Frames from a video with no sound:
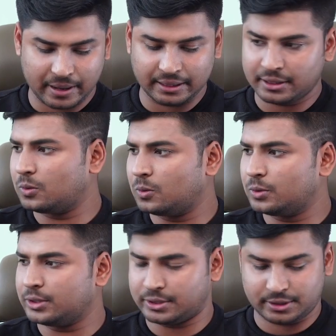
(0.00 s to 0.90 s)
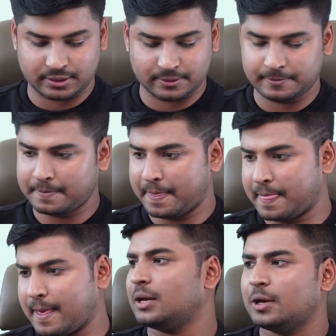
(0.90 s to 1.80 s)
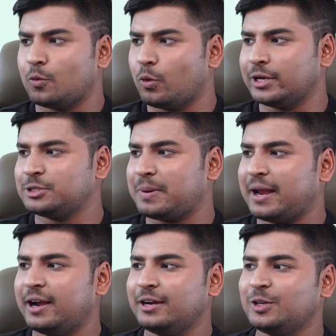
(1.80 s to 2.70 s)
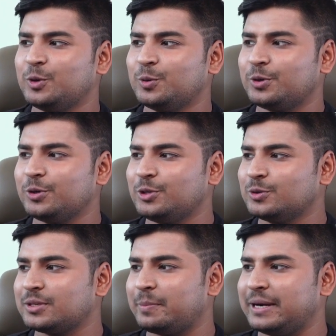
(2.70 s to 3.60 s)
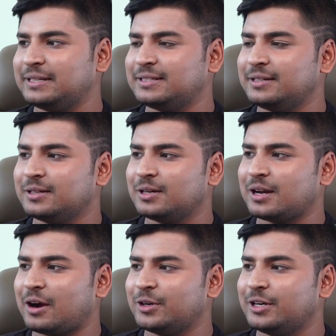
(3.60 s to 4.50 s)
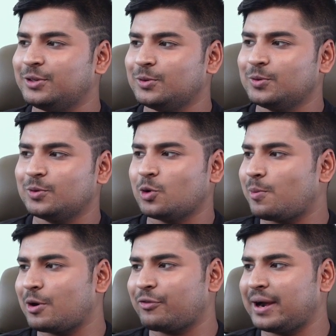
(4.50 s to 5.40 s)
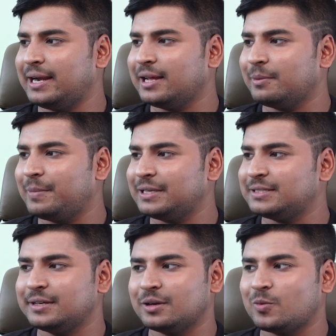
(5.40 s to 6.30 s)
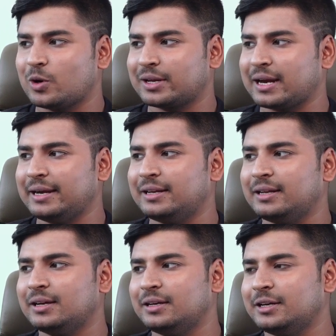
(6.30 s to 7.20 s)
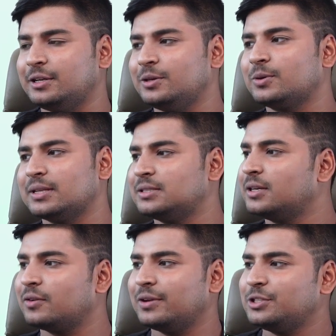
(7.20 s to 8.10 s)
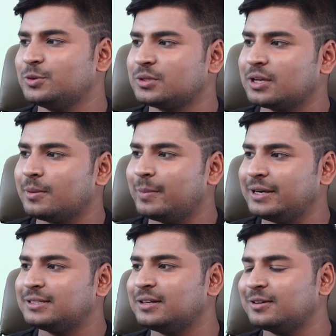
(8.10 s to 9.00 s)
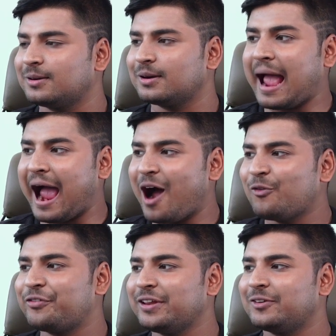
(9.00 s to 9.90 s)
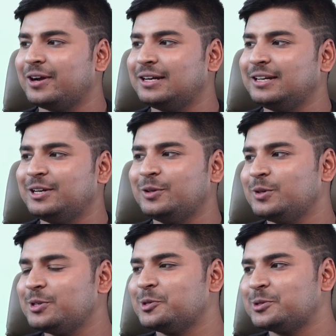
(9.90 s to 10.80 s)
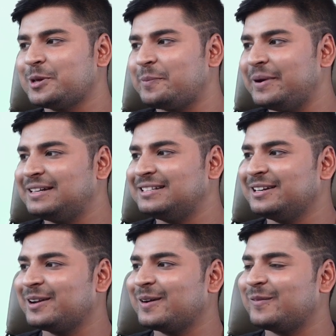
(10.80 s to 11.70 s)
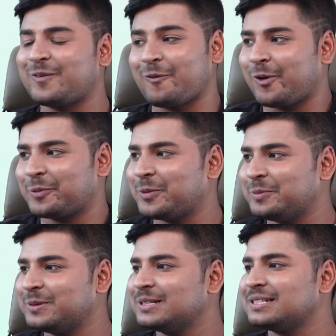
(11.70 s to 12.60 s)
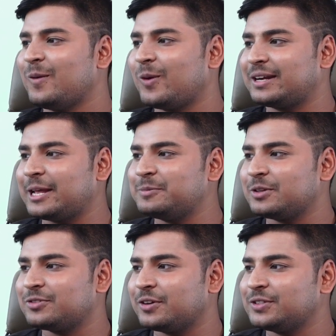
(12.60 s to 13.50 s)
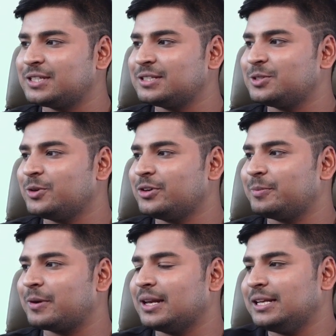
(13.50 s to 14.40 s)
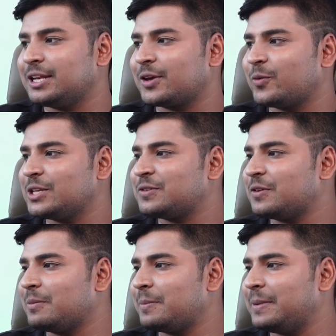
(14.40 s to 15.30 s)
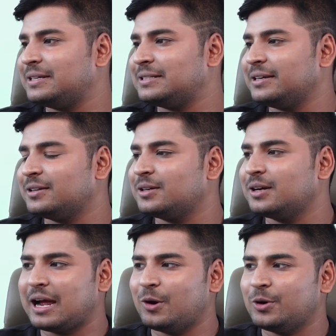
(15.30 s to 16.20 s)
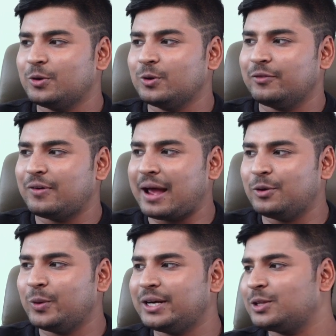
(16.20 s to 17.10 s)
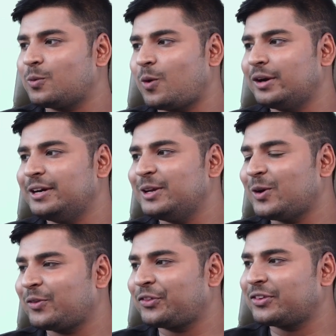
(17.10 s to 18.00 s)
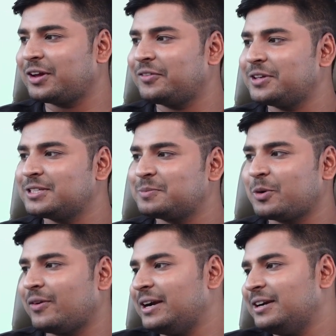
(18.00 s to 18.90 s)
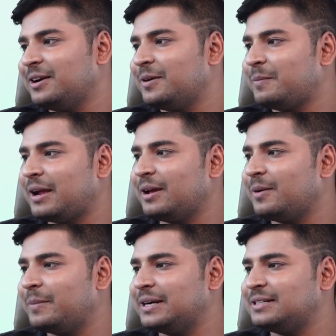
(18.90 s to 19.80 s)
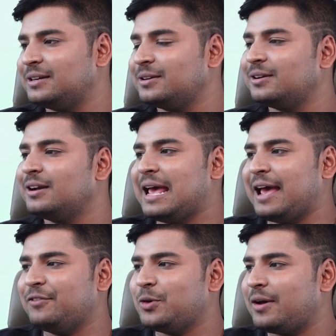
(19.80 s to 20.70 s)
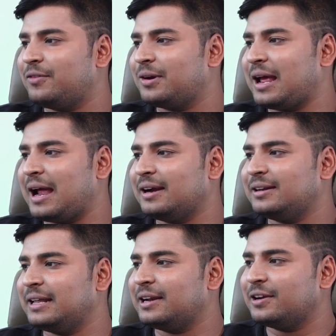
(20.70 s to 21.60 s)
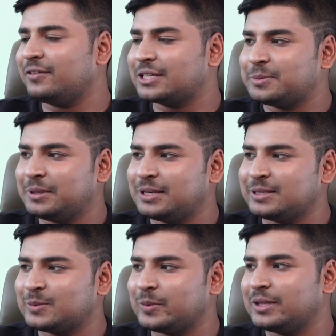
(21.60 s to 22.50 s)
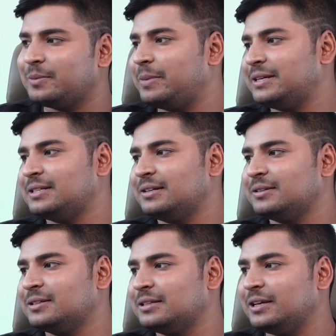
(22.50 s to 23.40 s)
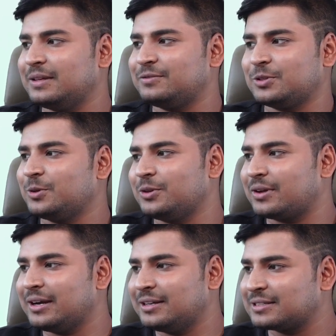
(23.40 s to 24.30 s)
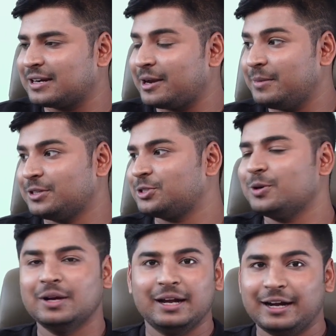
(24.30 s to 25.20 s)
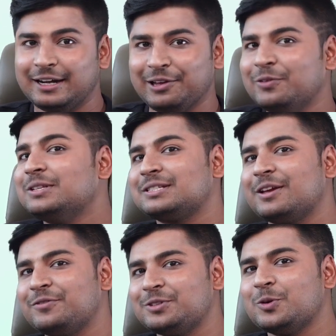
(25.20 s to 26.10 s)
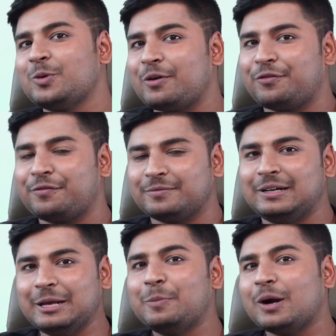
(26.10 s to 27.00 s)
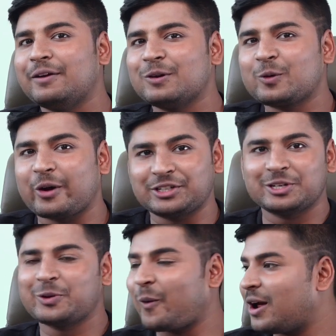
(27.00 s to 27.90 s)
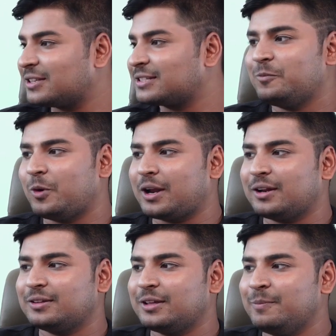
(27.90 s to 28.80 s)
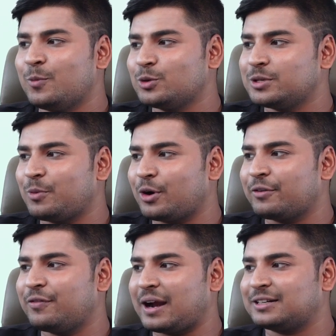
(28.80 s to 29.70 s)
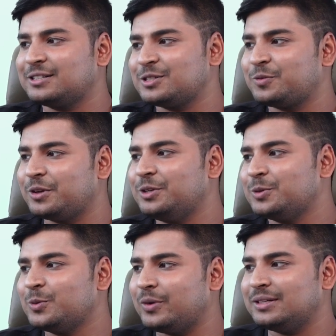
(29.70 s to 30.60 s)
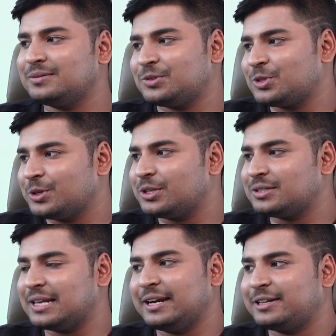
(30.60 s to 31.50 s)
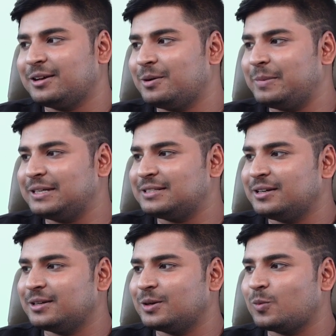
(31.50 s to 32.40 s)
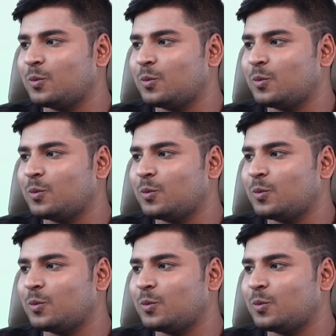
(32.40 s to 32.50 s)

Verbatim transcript: pet owners what inspired you to use a pet sitter how did you go about finding a pet sitter what criteria did you consider when choosing a pet sitter how frequently do you use a pet sitter for what purpose what types of services do you typically request from a pet sitter how do you evaluate the quality of service provided by a pet sitter have you ever had a negative experience with a pet sitter if so you can describe it so it even gives you a f- deeper level question to ask what are the most important factors for you when so- selecting a pet pet sitter